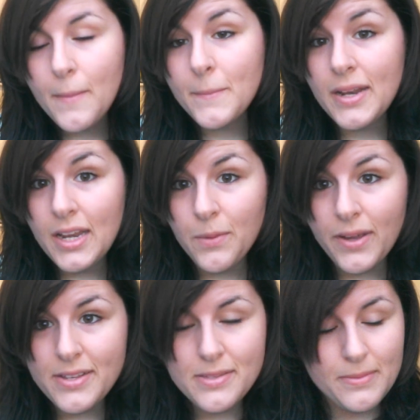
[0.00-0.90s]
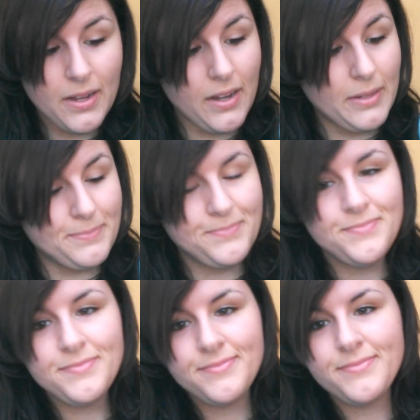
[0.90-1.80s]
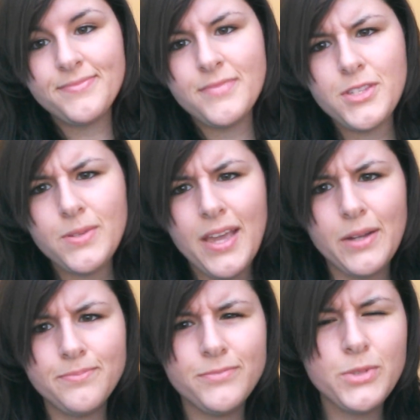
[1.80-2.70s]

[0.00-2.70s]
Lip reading: But anyways, so yeah,